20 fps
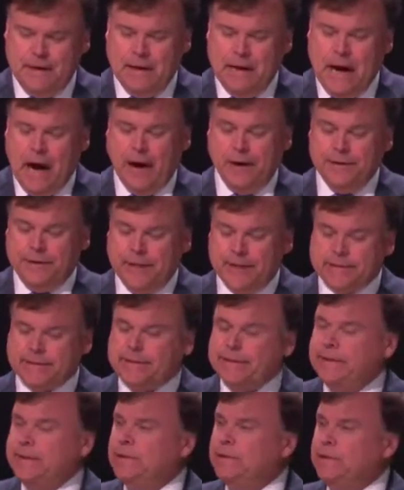Our
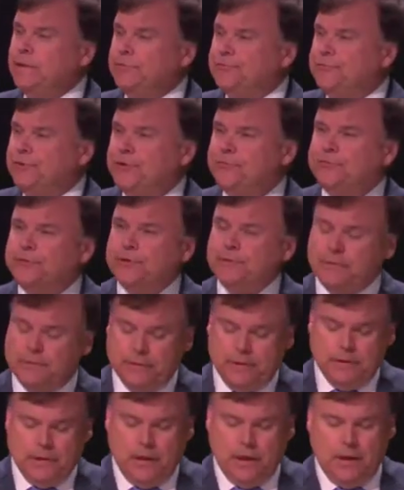inductee assisted
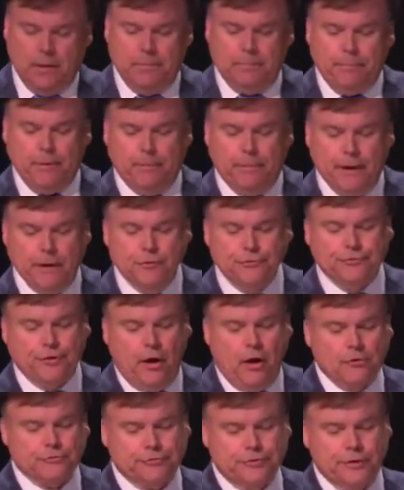in uh, proposed
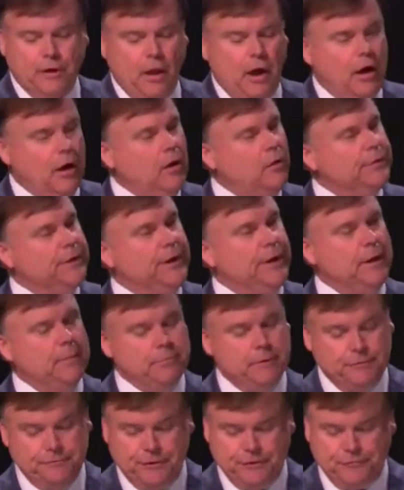auction law in a
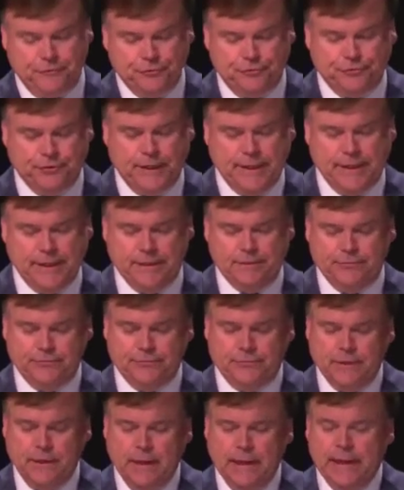number of different states.
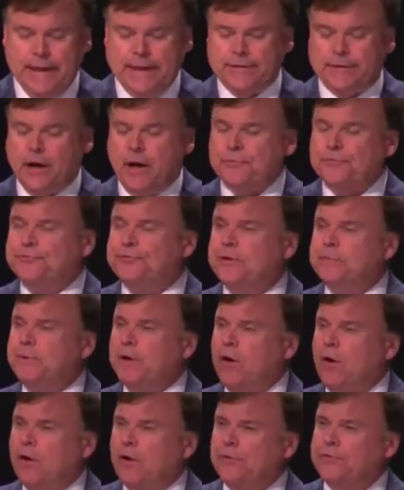He taught
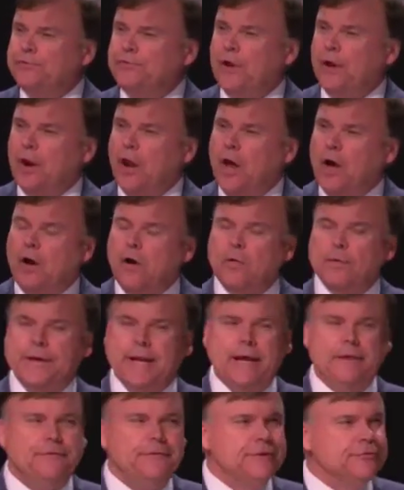seminars on law and
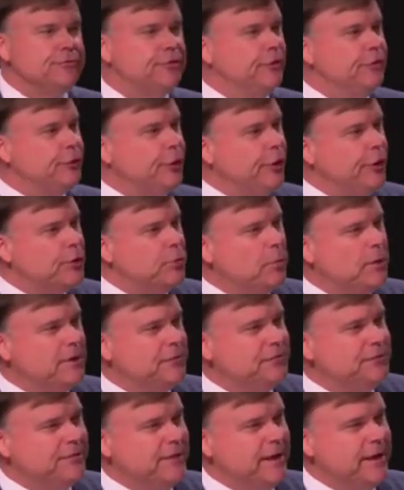ethics in 31
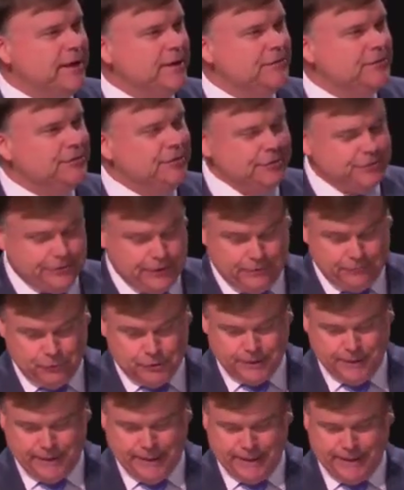states and several
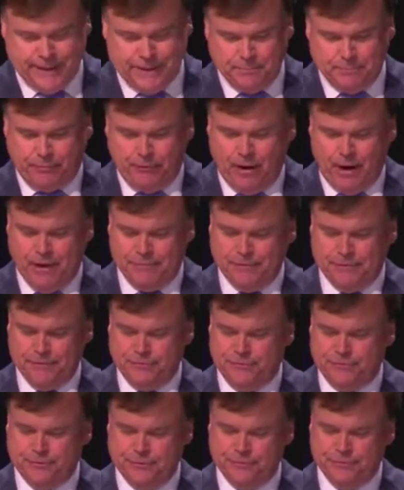Canadian
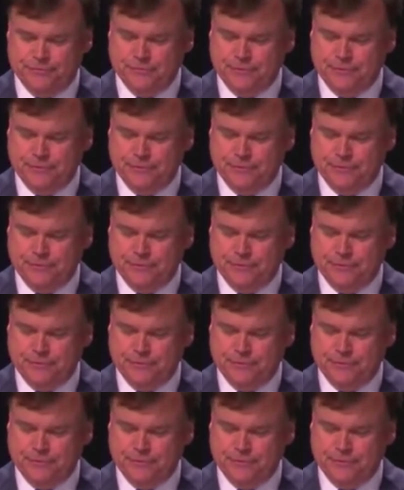provinces,